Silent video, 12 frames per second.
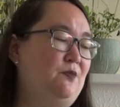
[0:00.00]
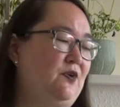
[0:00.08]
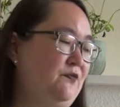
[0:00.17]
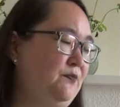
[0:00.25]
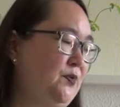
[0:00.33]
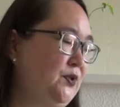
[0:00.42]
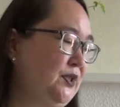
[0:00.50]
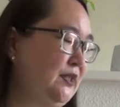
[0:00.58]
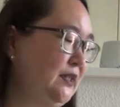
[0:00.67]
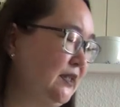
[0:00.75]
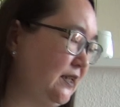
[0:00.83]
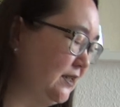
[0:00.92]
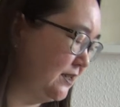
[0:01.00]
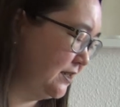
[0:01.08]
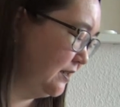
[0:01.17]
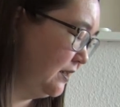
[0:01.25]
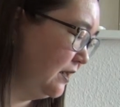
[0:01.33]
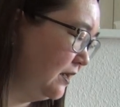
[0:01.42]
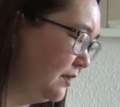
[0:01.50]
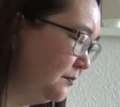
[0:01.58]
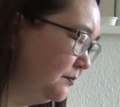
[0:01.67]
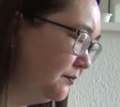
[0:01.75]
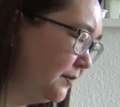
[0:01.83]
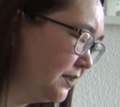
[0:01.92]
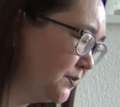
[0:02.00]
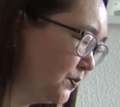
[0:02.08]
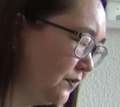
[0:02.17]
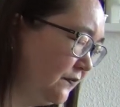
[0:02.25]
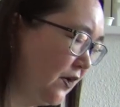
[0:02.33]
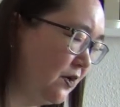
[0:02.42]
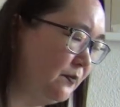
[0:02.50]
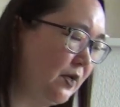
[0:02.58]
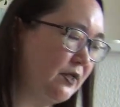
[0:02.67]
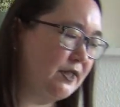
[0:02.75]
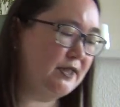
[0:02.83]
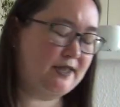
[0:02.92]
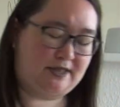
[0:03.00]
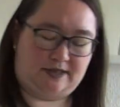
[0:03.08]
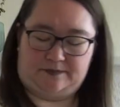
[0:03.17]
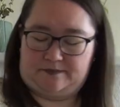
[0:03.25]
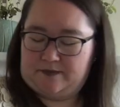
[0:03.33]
of Boyland Knits um, it's one of her patterns